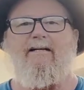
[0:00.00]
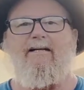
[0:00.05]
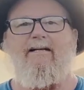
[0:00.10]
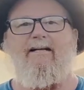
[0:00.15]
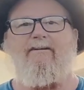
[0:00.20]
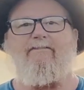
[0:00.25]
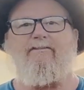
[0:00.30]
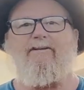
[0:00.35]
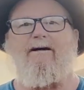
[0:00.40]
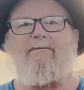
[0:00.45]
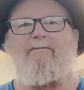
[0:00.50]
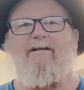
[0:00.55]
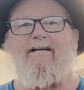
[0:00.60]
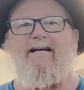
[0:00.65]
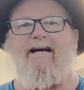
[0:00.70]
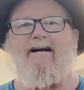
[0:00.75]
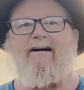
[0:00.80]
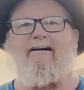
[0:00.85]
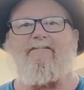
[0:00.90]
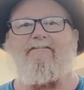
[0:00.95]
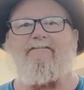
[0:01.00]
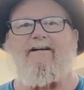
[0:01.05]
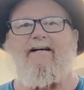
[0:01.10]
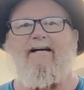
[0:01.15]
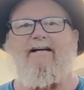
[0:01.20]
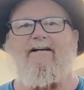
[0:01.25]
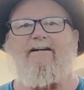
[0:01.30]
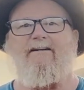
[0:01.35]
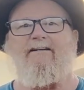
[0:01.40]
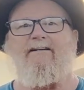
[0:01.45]
leveled up the
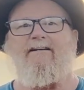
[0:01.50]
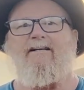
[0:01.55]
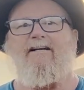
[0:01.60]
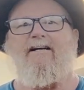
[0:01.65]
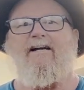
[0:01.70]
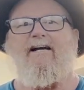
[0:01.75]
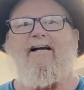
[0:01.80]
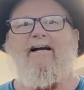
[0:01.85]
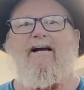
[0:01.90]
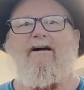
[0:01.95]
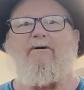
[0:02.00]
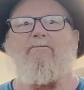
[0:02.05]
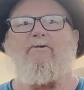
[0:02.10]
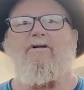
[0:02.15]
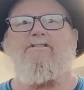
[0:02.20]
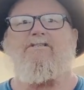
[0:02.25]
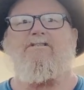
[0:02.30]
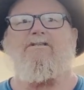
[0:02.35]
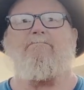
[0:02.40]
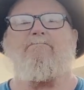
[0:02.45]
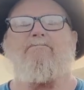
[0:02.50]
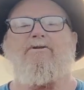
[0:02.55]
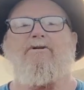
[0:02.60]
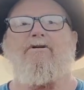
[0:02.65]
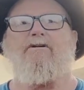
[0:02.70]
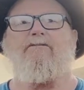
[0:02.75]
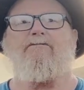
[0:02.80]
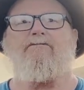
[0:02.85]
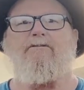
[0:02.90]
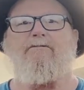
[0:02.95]
caravan, and watched a
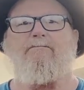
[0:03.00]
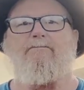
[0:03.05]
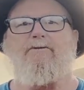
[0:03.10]
beautiful,